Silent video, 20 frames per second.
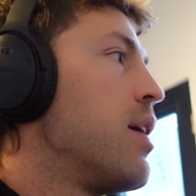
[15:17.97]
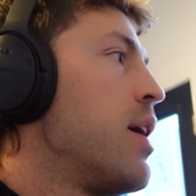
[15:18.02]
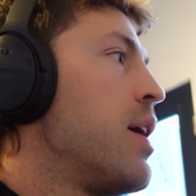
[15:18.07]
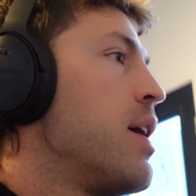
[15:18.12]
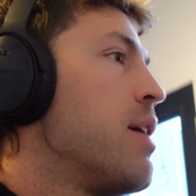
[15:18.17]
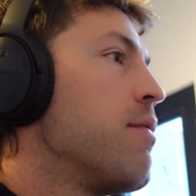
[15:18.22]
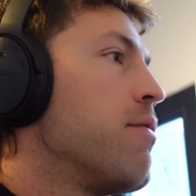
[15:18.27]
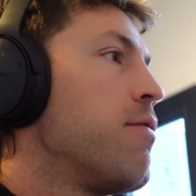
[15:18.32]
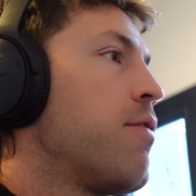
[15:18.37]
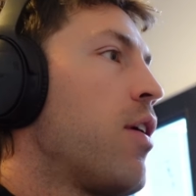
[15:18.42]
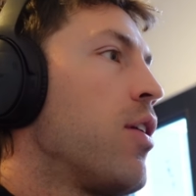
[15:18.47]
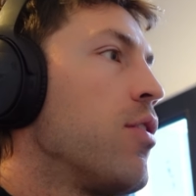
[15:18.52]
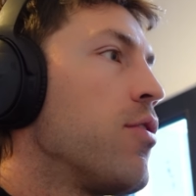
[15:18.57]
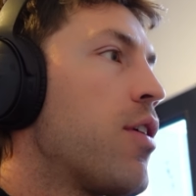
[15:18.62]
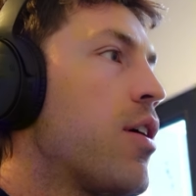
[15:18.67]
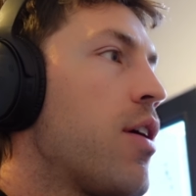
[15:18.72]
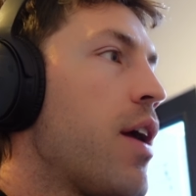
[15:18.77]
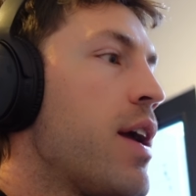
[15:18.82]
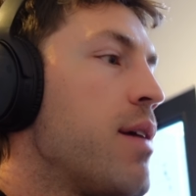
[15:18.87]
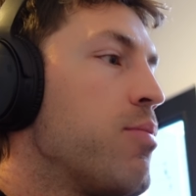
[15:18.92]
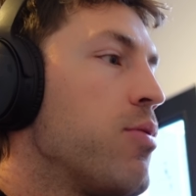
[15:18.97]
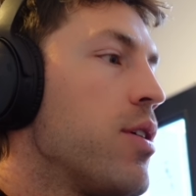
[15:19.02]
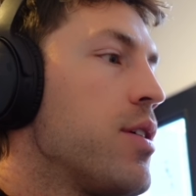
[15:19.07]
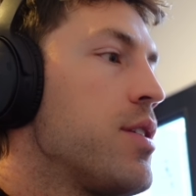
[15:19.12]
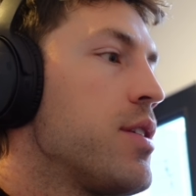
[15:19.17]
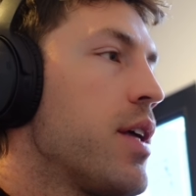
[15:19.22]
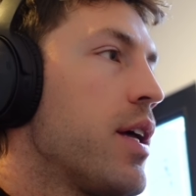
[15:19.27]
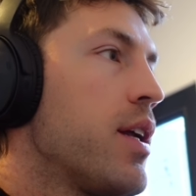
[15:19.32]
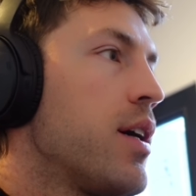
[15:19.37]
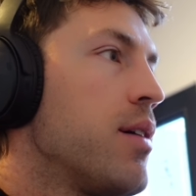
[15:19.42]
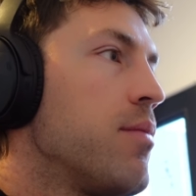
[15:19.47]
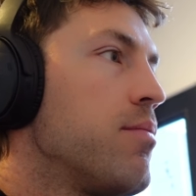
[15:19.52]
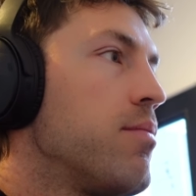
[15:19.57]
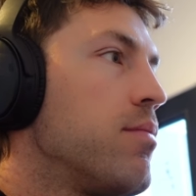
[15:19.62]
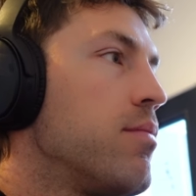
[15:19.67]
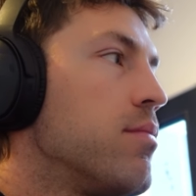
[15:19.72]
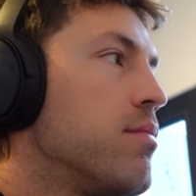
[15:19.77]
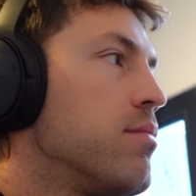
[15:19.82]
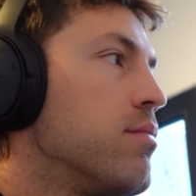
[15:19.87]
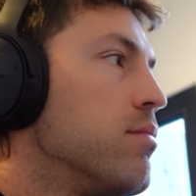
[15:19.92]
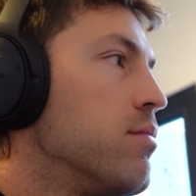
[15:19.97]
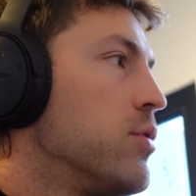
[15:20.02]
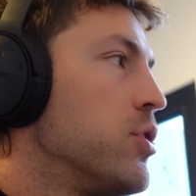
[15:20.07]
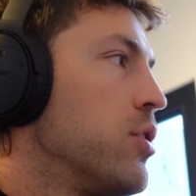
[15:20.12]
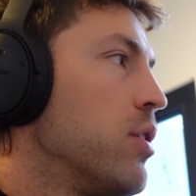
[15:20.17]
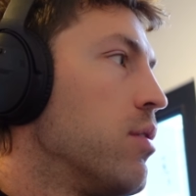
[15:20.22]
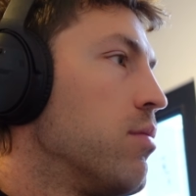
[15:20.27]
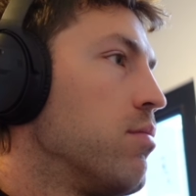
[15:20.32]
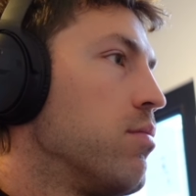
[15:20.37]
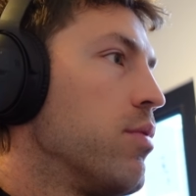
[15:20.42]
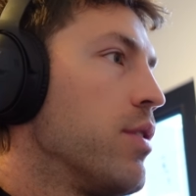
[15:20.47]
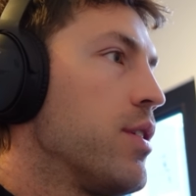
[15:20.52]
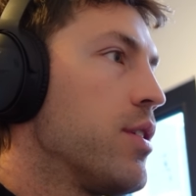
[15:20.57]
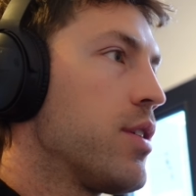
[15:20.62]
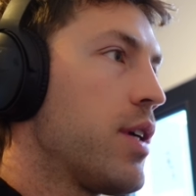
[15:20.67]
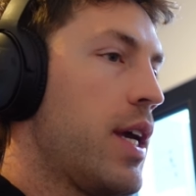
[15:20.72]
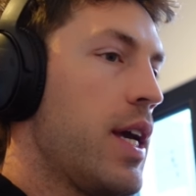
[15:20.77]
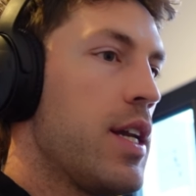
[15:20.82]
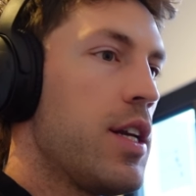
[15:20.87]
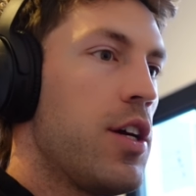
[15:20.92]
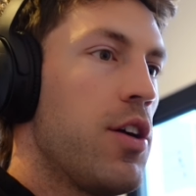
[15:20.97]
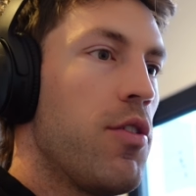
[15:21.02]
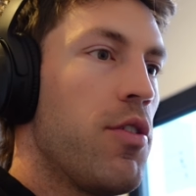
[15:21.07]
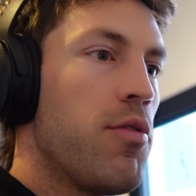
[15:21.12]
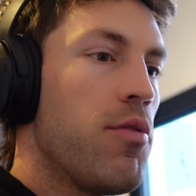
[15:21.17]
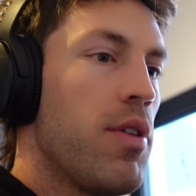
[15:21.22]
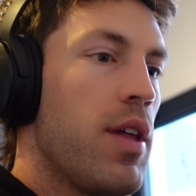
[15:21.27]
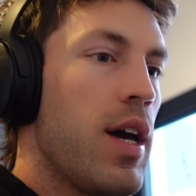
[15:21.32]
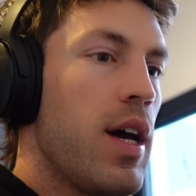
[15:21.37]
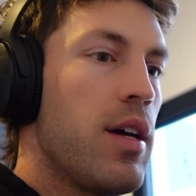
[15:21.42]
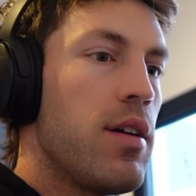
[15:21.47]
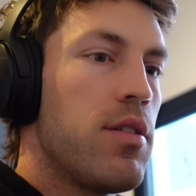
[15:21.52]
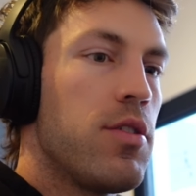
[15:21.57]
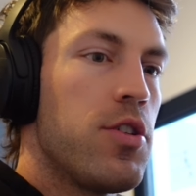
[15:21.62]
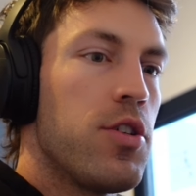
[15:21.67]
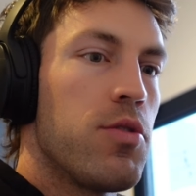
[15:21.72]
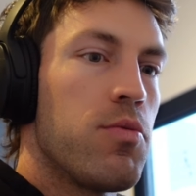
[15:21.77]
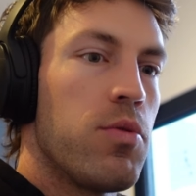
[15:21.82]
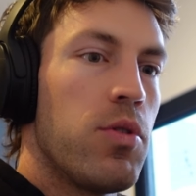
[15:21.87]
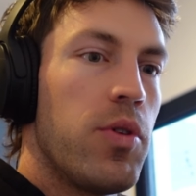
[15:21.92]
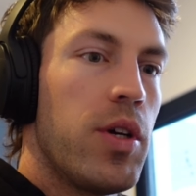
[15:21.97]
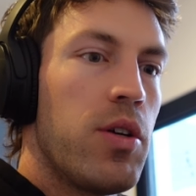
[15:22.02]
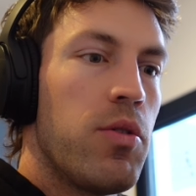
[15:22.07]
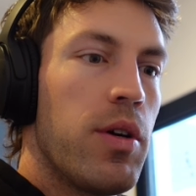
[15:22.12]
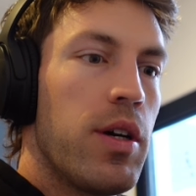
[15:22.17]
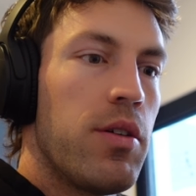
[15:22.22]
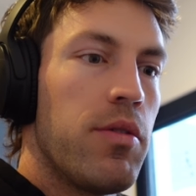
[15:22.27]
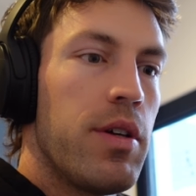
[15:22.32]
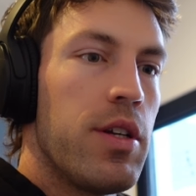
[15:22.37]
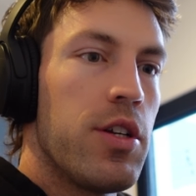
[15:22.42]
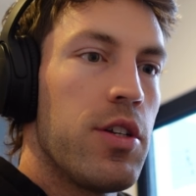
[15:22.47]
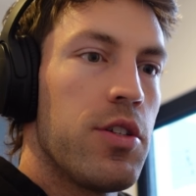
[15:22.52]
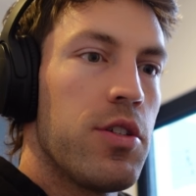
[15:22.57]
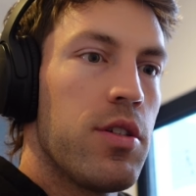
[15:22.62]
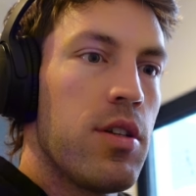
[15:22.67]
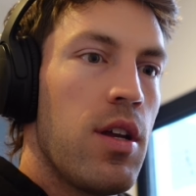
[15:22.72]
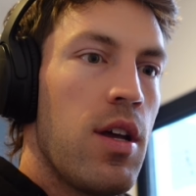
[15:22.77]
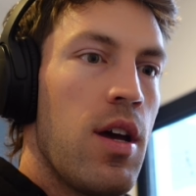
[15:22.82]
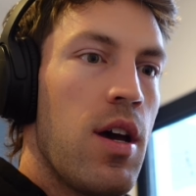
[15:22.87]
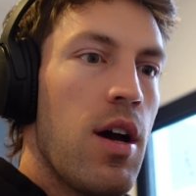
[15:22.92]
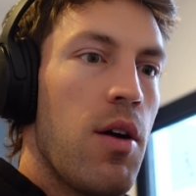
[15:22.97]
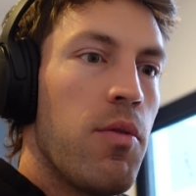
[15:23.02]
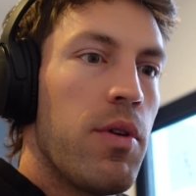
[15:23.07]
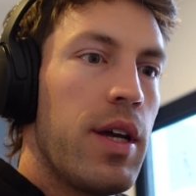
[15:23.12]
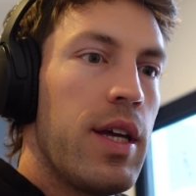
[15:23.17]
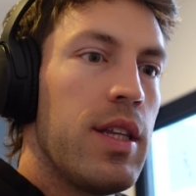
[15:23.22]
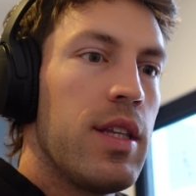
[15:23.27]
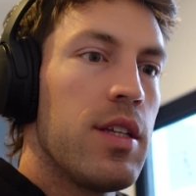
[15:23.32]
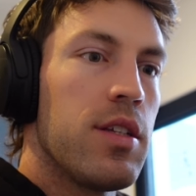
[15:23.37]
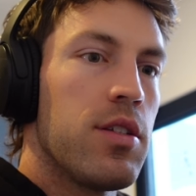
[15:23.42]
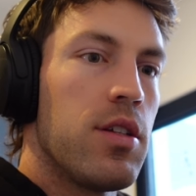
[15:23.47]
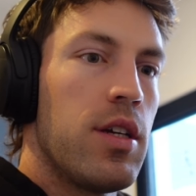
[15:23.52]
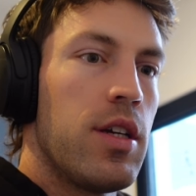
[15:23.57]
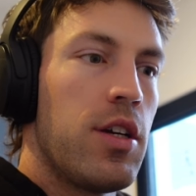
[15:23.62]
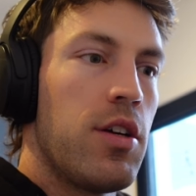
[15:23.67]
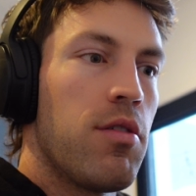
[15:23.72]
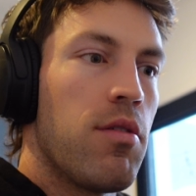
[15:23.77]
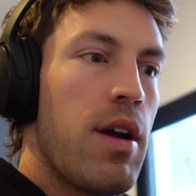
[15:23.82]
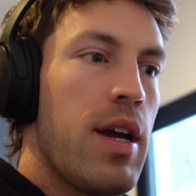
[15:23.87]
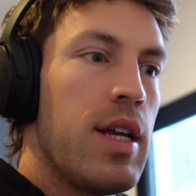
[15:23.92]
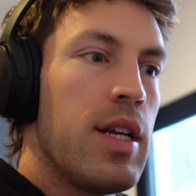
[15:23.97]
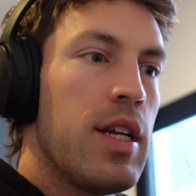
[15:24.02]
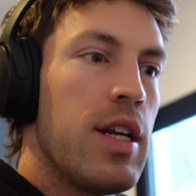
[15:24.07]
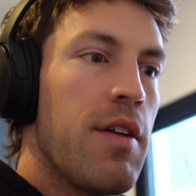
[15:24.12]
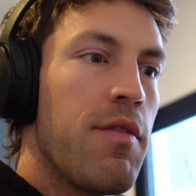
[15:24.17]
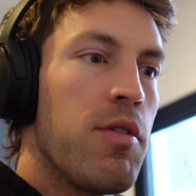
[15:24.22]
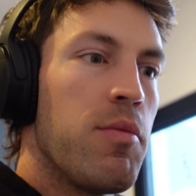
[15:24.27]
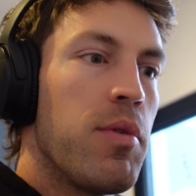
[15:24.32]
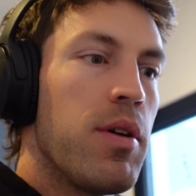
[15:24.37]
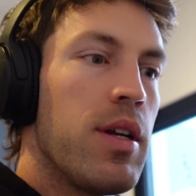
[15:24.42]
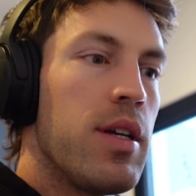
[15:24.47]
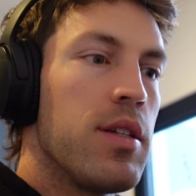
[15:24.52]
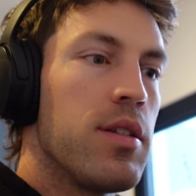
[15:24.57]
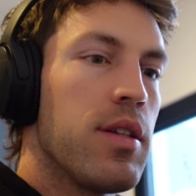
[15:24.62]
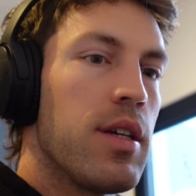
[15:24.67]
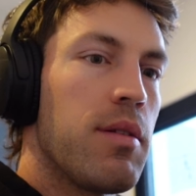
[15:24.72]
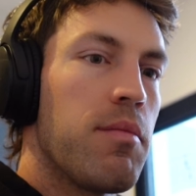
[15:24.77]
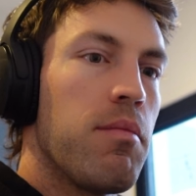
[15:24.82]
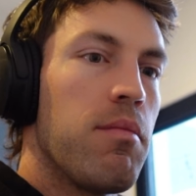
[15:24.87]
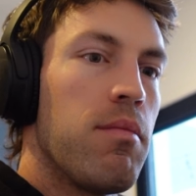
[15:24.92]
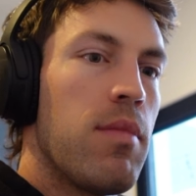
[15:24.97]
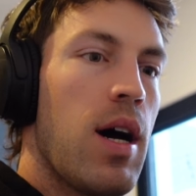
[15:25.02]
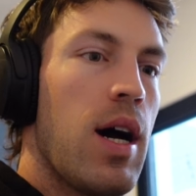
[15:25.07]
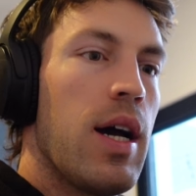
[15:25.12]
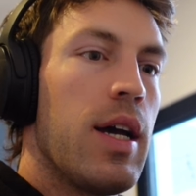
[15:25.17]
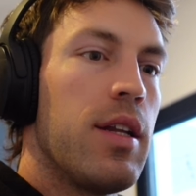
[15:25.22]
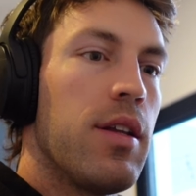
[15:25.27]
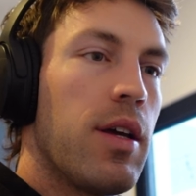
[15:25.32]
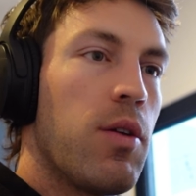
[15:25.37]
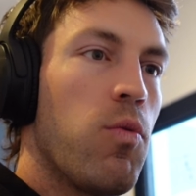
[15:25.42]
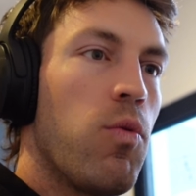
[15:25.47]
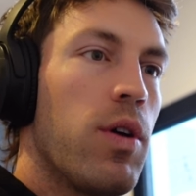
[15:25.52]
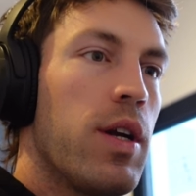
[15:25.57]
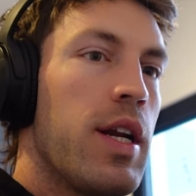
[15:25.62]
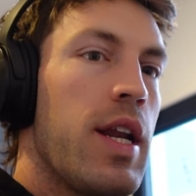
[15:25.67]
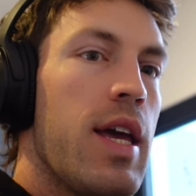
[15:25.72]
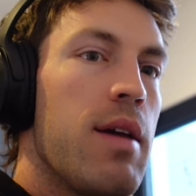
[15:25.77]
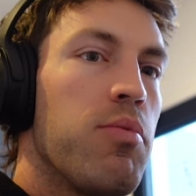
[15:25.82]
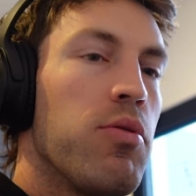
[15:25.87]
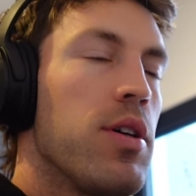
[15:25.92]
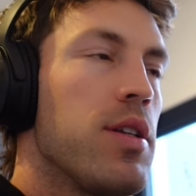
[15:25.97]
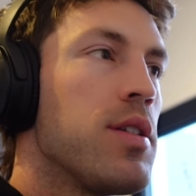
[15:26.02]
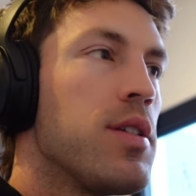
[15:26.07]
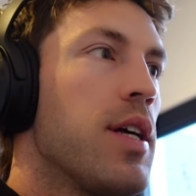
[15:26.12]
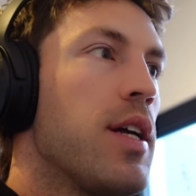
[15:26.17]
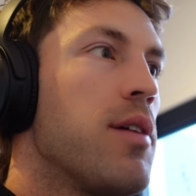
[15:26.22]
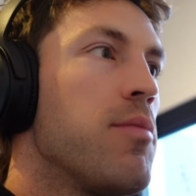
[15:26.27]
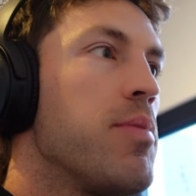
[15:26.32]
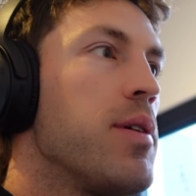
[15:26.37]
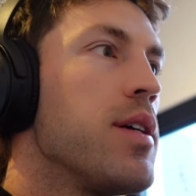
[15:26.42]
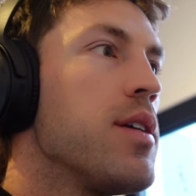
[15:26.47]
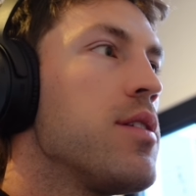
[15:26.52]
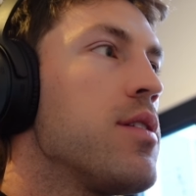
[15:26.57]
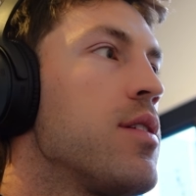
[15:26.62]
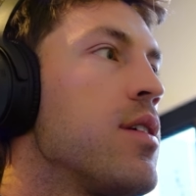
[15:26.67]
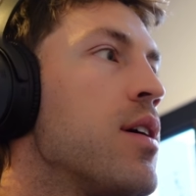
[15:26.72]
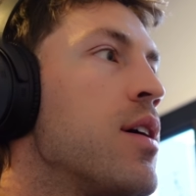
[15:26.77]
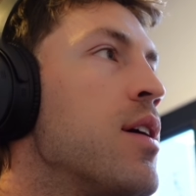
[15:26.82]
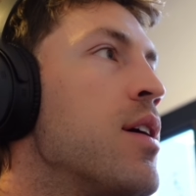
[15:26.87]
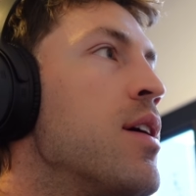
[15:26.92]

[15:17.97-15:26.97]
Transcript: It followed our A+ setup. So let's again go through that just really quickly. I want to get this ingrained in everybody's mind, what an A+ setup is.